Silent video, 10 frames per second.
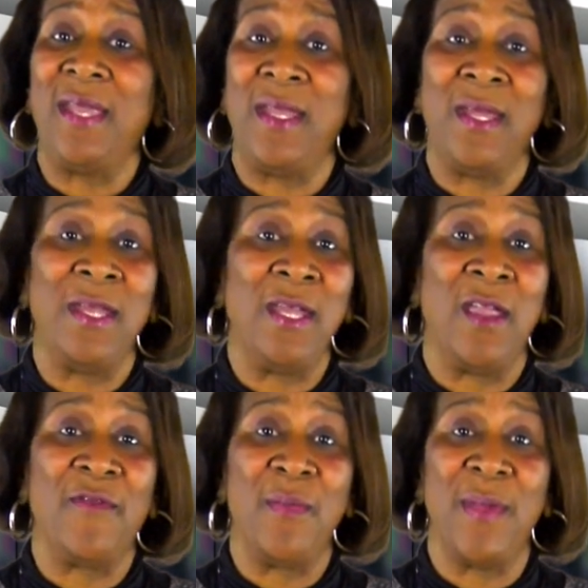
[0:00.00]
get any
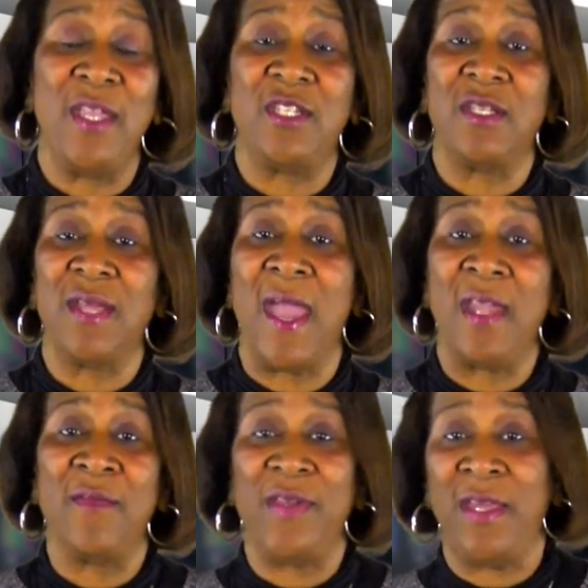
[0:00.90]
information out
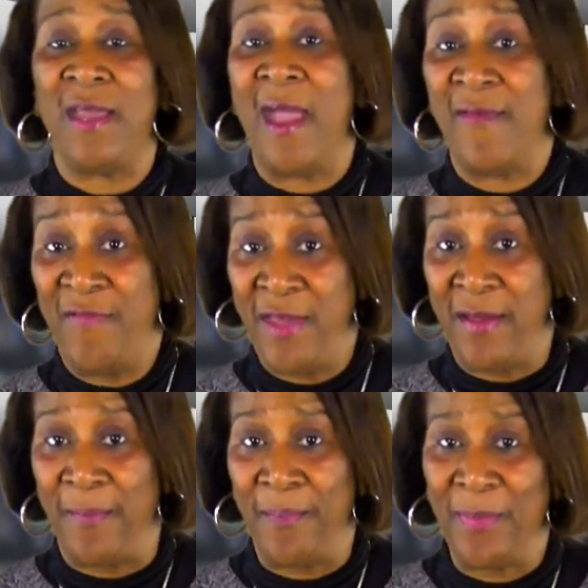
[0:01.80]
of
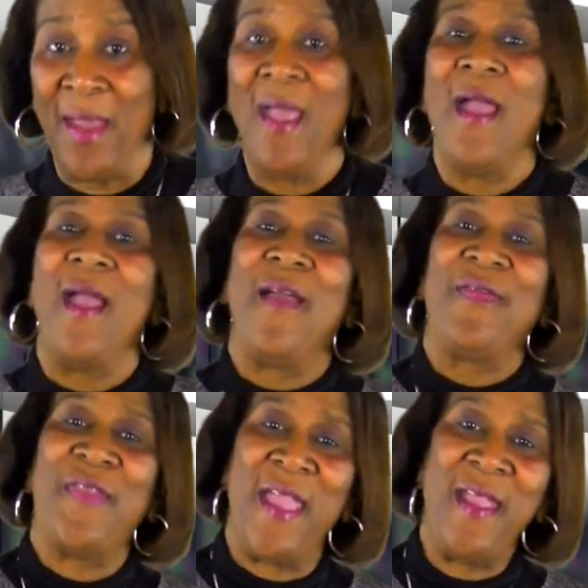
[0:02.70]
EIV.
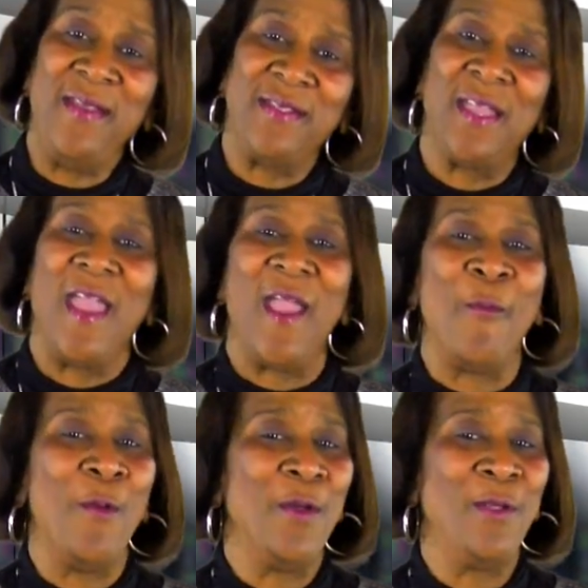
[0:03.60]
Thanks,
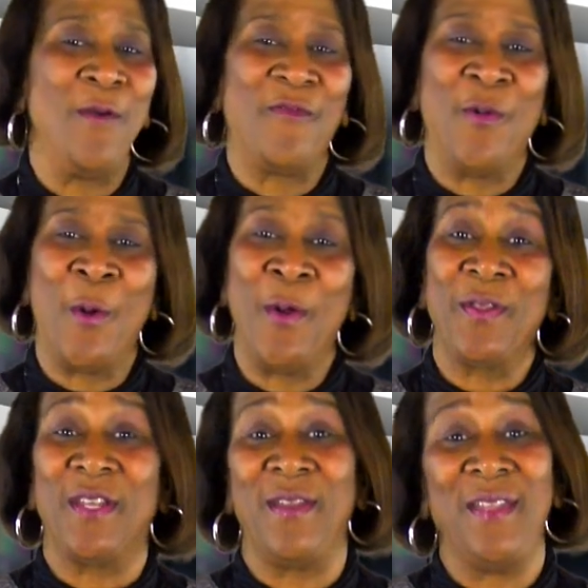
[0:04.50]
and we'll look
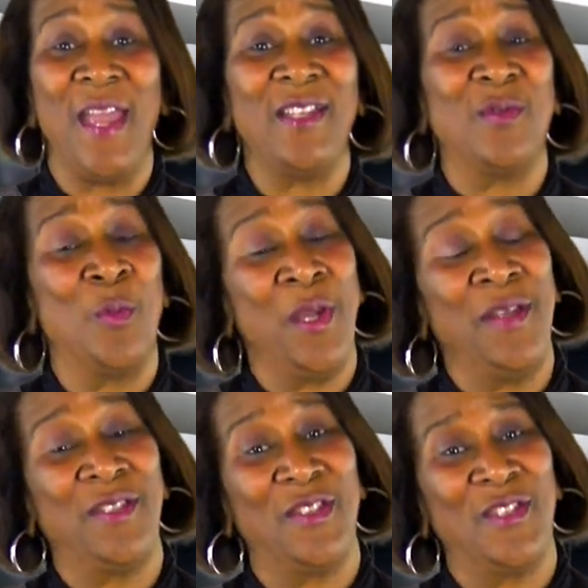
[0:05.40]
forward to next
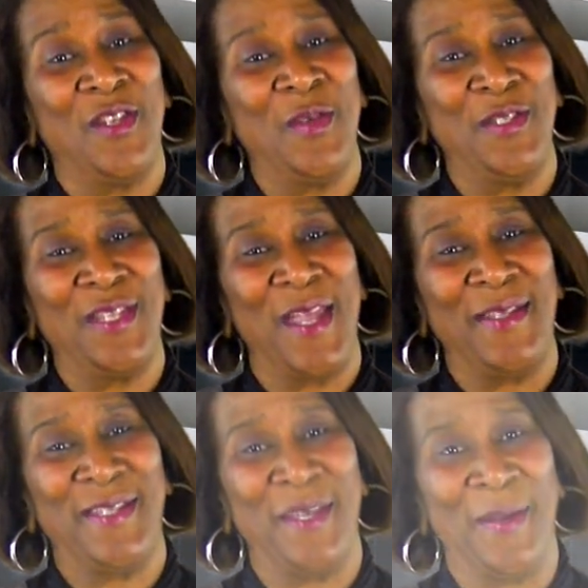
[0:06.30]
week's Tuesday
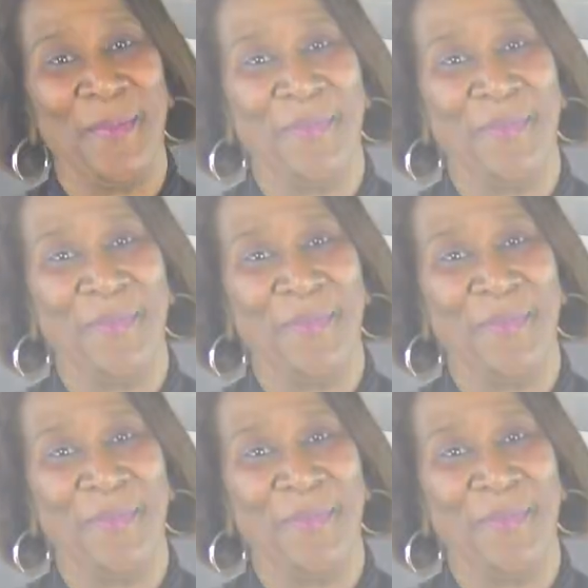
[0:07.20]
tip.